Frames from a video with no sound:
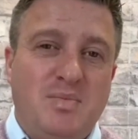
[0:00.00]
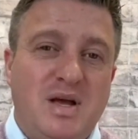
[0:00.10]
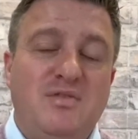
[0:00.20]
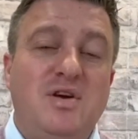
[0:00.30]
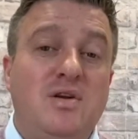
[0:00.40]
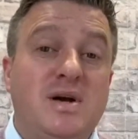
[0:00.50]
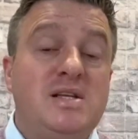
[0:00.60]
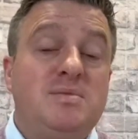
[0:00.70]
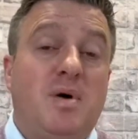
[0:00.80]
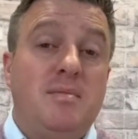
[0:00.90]
But if you're
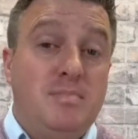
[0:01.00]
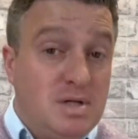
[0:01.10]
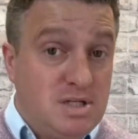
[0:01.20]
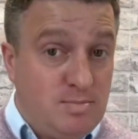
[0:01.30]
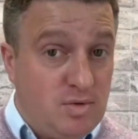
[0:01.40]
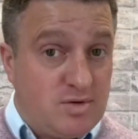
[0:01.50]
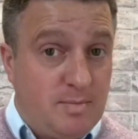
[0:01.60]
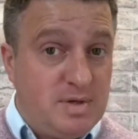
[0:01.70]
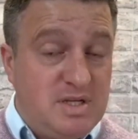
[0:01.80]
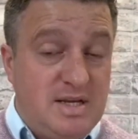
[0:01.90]
looking to buy multiple
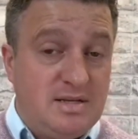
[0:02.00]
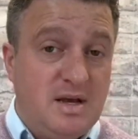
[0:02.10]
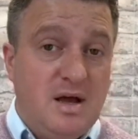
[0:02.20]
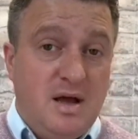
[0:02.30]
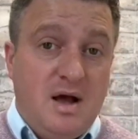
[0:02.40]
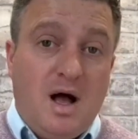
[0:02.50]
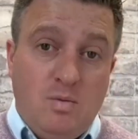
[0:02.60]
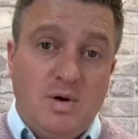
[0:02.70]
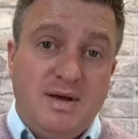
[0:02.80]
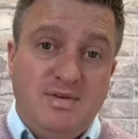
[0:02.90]
properties, I
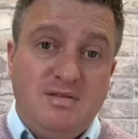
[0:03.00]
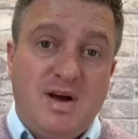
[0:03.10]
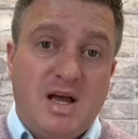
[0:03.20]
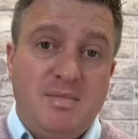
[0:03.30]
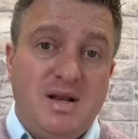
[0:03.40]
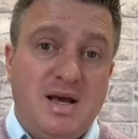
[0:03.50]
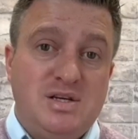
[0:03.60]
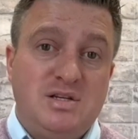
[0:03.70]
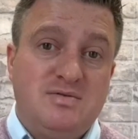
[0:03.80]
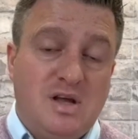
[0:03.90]
will give you the
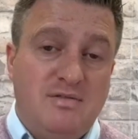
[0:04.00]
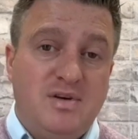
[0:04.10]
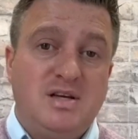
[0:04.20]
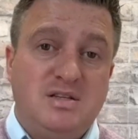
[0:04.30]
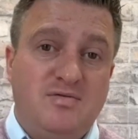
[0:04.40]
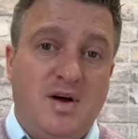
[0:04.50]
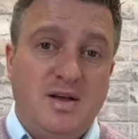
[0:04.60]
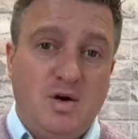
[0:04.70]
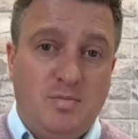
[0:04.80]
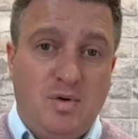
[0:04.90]
recommendation of
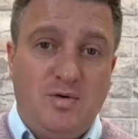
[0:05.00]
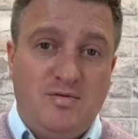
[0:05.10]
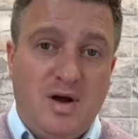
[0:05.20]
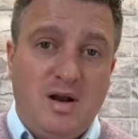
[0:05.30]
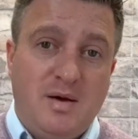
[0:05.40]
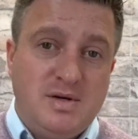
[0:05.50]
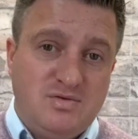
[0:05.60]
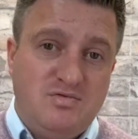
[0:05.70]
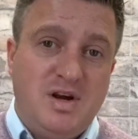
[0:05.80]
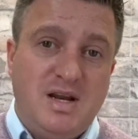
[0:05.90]
diversifying your portfolio is
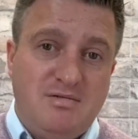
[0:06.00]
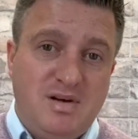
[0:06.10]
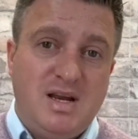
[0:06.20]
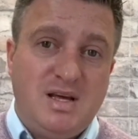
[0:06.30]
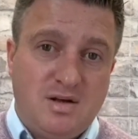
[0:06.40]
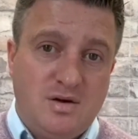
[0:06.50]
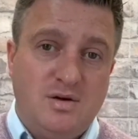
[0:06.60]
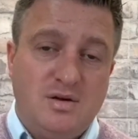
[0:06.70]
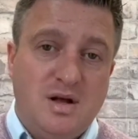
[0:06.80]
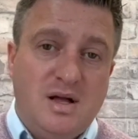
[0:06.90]
really, really good